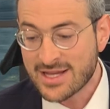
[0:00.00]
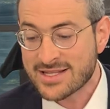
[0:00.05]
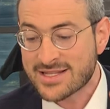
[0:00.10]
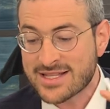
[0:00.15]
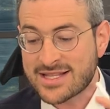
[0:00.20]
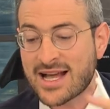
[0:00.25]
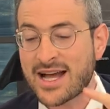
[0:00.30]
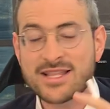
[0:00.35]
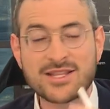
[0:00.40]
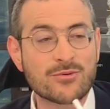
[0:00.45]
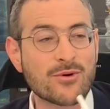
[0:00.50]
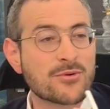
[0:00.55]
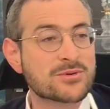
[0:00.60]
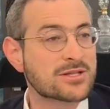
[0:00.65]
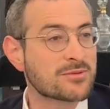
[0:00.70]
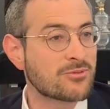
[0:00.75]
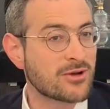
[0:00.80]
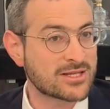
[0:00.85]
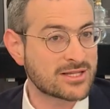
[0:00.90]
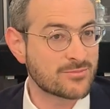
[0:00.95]
The Tanya, what was
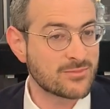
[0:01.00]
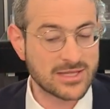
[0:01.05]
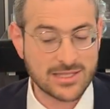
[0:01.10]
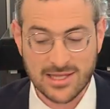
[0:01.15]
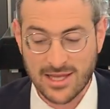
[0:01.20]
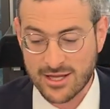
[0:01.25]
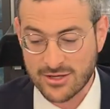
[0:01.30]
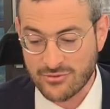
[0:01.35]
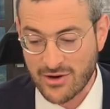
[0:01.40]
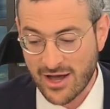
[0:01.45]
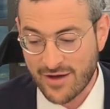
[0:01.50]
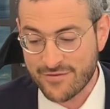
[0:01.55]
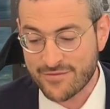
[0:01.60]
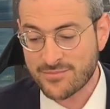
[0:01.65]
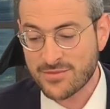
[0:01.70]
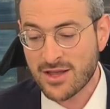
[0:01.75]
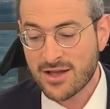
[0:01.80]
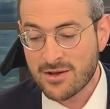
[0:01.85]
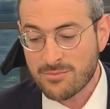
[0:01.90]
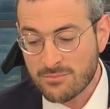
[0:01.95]
the Bryce misled Rav?
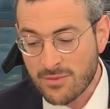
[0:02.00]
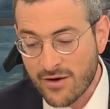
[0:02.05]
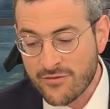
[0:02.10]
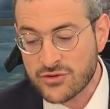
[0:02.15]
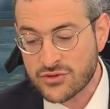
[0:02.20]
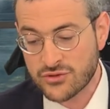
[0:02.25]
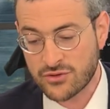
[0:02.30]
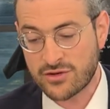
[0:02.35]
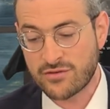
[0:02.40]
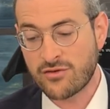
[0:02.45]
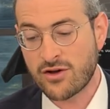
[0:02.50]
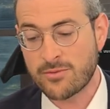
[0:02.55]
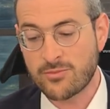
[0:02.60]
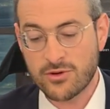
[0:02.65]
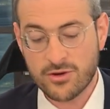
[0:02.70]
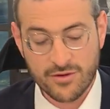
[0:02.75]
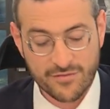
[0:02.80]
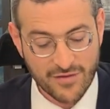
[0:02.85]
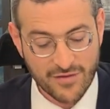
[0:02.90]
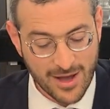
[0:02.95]
Mother Shugavoy
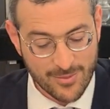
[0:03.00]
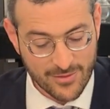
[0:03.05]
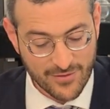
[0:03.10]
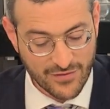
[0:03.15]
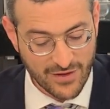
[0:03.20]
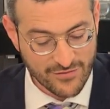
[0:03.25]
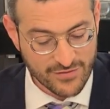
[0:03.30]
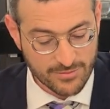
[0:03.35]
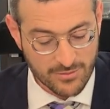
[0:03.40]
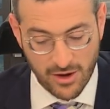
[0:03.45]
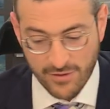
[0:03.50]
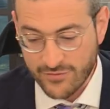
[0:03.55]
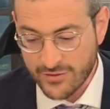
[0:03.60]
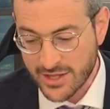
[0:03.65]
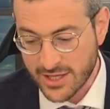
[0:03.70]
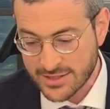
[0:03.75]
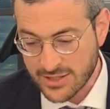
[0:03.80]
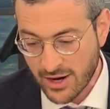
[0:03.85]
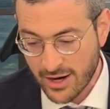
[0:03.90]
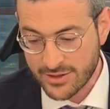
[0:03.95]
if you have a mother
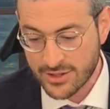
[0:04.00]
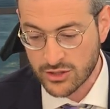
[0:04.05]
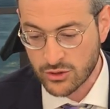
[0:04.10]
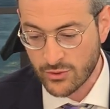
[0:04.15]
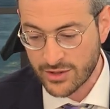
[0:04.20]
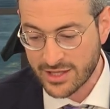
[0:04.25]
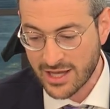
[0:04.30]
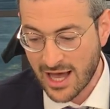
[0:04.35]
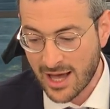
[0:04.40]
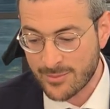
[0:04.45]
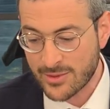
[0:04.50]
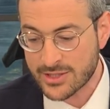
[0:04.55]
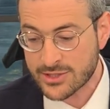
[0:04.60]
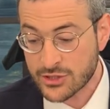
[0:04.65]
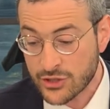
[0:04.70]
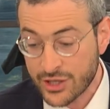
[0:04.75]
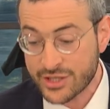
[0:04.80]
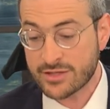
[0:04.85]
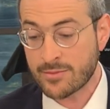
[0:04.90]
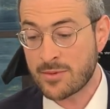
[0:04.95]
that's higher than 20 Amas,
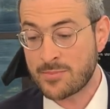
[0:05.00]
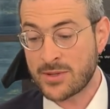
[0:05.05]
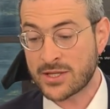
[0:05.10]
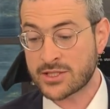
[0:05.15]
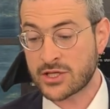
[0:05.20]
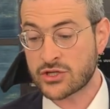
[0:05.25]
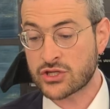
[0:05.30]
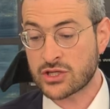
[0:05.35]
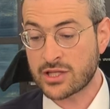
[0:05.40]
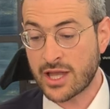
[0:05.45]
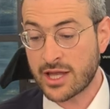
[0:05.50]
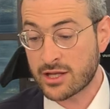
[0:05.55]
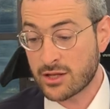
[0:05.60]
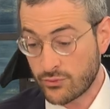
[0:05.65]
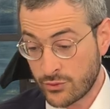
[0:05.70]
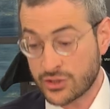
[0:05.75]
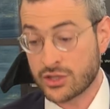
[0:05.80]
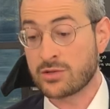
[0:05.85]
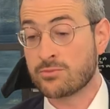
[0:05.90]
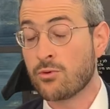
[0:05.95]
Yismi
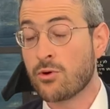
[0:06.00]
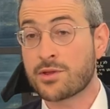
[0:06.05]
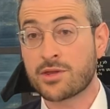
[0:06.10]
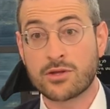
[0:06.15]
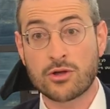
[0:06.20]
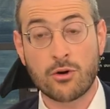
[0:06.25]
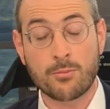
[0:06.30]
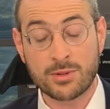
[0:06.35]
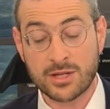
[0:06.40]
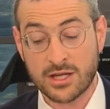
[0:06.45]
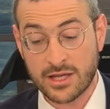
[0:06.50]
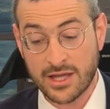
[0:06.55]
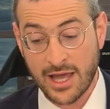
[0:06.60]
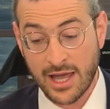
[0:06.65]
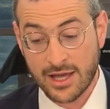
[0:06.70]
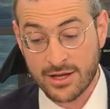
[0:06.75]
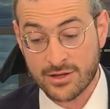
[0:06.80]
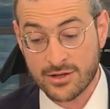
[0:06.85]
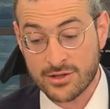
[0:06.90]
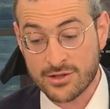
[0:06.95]
Piska which is more than the opening of
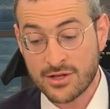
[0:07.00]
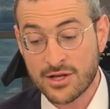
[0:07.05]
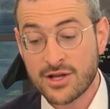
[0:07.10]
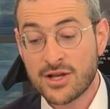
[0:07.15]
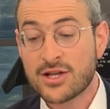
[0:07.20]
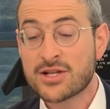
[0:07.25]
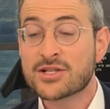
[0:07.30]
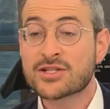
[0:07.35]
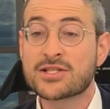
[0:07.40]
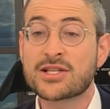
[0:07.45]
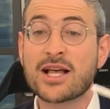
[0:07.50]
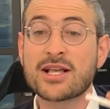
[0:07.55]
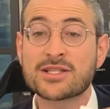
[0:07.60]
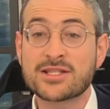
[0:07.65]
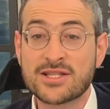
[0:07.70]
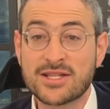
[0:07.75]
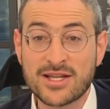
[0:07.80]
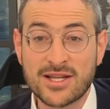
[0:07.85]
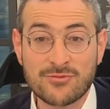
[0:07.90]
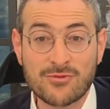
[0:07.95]
the Hechel,
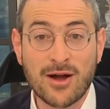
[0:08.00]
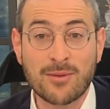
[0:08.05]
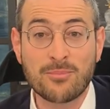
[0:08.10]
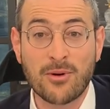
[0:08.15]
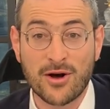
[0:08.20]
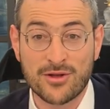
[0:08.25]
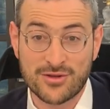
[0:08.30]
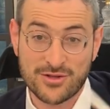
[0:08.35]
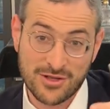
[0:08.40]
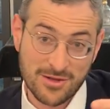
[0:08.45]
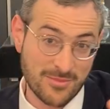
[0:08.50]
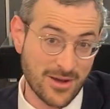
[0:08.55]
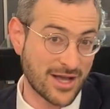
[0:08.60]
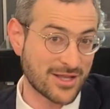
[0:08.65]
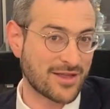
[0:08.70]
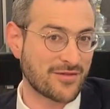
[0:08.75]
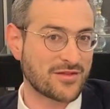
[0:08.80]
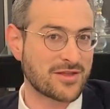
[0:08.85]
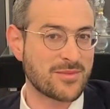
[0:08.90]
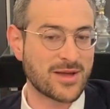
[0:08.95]
says the Rabban, On you
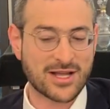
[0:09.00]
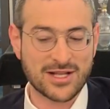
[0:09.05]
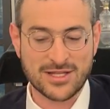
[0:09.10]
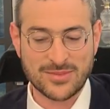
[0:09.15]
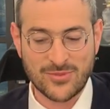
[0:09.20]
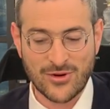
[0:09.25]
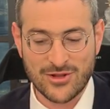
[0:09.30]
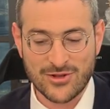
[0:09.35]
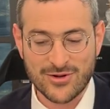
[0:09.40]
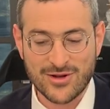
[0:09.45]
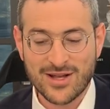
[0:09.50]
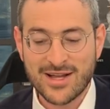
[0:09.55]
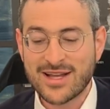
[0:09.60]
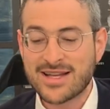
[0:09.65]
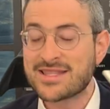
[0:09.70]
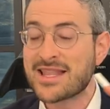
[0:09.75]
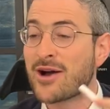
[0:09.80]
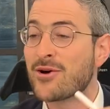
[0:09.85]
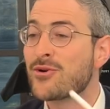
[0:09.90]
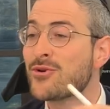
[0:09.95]
mind, have to make it smaller.
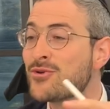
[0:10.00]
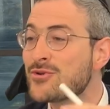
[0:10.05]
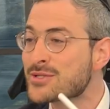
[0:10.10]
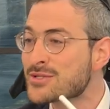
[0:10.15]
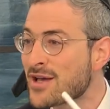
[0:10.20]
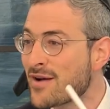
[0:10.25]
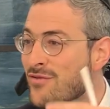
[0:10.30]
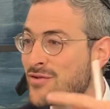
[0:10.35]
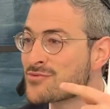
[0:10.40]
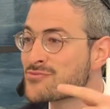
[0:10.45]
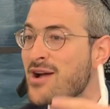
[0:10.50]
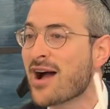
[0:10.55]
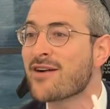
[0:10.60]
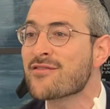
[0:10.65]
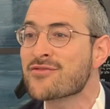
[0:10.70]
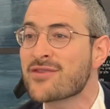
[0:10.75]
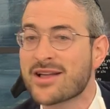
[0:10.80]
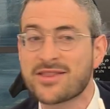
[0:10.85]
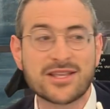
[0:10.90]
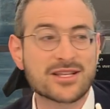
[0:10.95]
Now, who said when
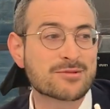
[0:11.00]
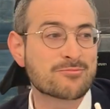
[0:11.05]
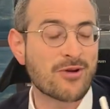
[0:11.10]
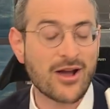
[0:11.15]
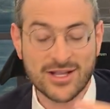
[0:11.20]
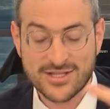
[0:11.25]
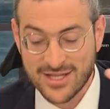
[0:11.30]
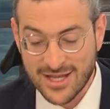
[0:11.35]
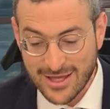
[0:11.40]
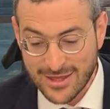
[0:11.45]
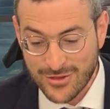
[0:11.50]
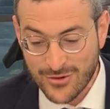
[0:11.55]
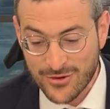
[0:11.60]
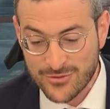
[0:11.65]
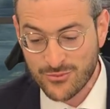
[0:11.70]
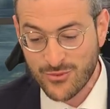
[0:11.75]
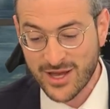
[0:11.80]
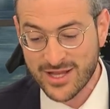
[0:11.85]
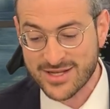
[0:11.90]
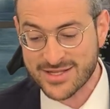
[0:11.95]
Rav read this Bryce, he
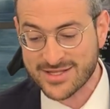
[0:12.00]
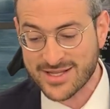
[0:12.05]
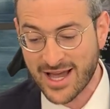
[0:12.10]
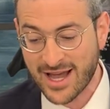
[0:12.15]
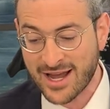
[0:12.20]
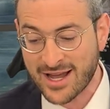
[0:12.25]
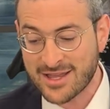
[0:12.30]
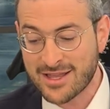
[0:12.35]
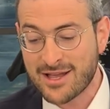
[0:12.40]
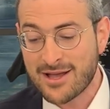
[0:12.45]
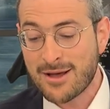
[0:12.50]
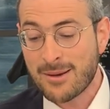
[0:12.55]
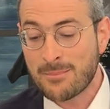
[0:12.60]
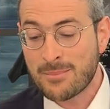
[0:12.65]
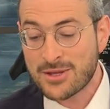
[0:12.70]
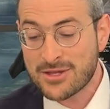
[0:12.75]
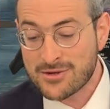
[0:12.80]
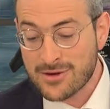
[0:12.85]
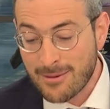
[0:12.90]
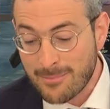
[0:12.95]
thought, wait a second
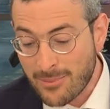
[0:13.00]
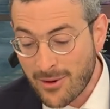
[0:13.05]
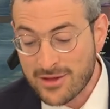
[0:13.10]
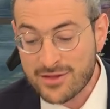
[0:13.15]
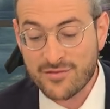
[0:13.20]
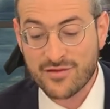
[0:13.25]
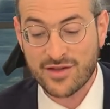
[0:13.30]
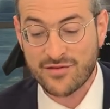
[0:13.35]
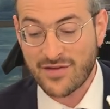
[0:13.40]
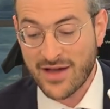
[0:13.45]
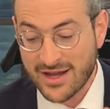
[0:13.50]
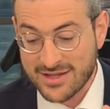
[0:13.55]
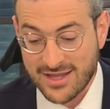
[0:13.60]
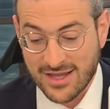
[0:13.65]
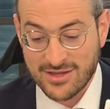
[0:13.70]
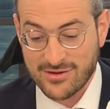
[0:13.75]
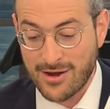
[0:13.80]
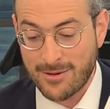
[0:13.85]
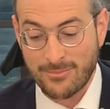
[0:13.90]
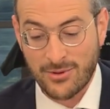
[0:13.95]
midrabanim, the fact
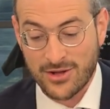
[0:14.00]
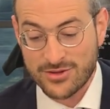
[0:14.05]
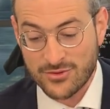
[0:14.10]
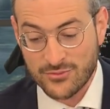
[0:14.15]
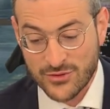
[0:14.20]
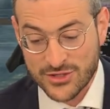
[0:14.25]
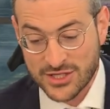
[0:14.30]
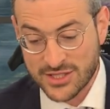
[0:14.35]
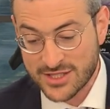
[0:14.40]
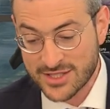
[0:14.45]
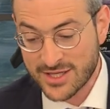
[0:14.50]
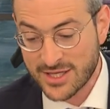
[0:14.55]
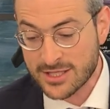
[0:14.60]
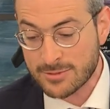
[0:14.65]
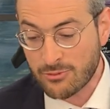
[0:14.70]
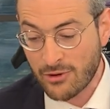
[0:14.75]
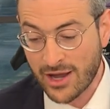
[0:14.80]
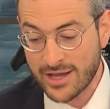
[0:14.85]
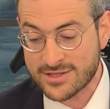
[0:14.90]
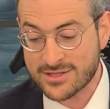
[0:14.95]
that drabanim, which is in this
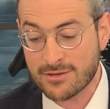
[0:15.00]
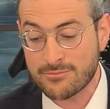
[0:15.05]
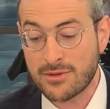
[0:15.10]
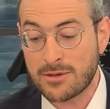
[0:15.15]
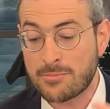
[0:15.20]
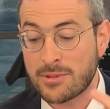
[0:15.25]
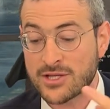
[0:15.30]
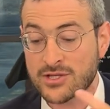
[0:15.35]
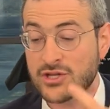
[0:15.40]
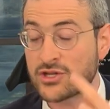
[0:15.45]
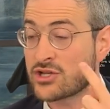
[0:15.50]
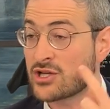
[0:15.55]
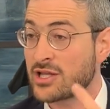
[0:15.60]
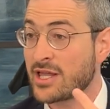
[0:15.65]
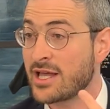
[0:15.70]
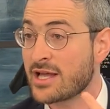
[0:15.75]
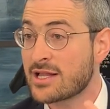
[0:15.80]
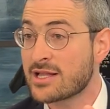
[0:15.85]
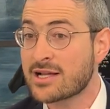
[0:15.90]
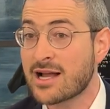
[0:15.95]
bryce, the mipischa
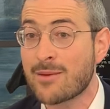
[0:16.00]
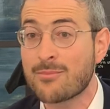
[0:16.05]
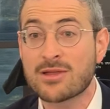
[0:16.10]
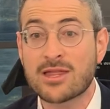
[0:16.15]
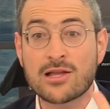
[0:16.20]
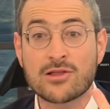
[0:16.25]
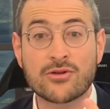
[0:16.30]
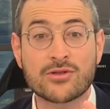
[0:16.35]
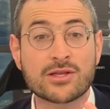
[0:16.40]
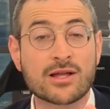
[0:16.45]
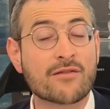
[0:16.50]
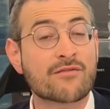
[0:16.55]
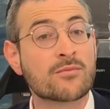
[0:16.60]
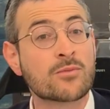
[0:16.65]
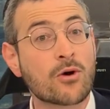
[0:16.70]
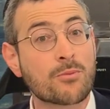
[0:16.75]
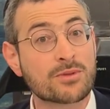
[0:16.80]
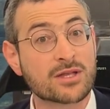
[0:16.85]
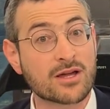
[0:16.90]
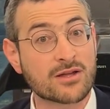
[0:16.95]
shalechel, got me the learn from
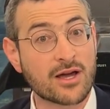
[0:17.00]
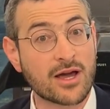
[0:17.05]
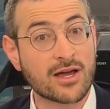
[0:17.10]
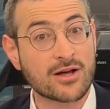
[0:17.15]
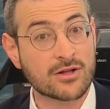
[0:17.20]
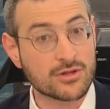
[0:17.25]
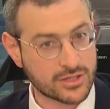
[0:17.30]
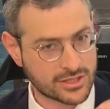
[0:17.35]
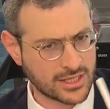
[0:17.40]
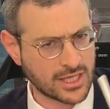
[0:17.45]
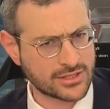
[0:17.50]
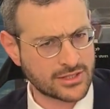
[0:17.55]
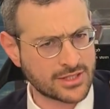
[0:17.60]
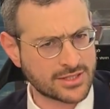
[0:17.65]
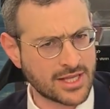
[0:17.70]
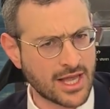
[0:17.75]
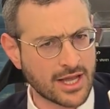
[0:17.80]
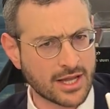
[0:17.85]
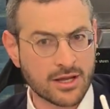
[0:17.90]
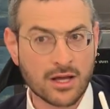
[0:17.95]
the opening of the hechel, because that's what you're
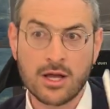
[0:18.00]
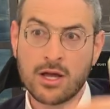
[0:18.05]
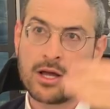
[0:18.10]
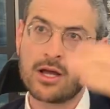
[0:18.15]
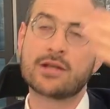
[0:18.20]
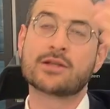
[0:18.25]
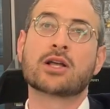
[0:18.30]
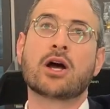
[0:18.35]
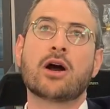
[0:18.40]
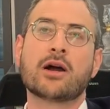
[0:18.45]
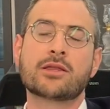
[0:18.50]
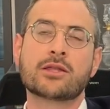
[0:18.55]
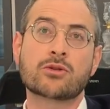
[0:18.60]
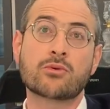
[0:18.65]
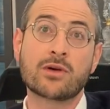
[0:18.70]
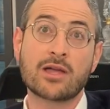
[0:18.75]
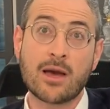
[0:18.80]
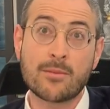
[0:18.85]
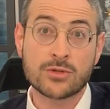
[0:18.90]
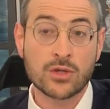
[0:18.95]
saying. It's higher than
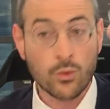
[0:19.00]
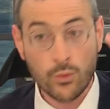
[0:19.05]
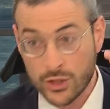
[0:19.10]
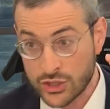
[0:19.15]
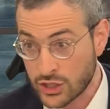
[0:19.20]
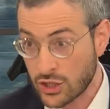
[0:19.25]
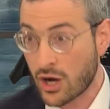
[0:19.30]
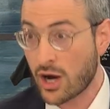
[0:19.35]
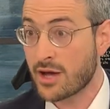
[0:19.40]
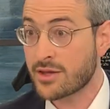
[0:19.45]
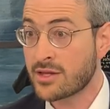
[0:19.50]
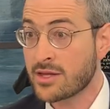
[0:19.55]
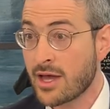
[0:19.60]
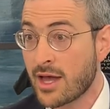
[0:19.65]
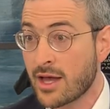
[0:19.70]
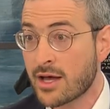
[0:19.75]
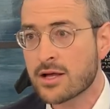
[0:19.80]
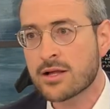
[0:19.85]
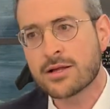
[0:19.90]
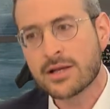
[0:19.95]
20 amps, which is higher than the
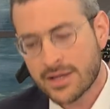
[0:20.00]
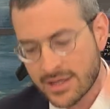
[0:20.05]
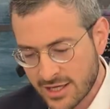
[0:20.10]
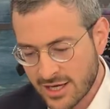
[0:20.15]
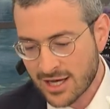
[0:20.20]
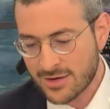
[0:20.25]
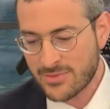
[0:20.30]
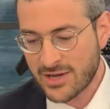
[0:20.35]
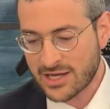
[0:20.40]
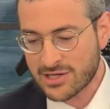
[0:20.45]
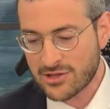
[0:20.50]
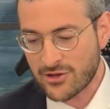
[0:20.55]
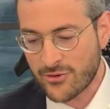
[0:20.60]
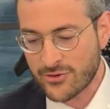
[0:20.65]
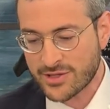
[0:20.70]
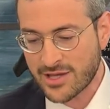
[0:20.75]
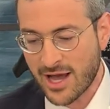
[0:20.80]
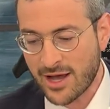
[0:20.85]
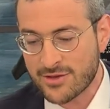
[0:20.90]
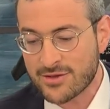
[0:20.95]
hechel, you got to make it
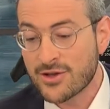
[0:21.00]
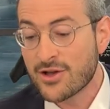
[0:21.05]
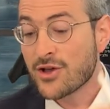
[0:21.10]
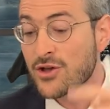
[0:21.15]
lower down.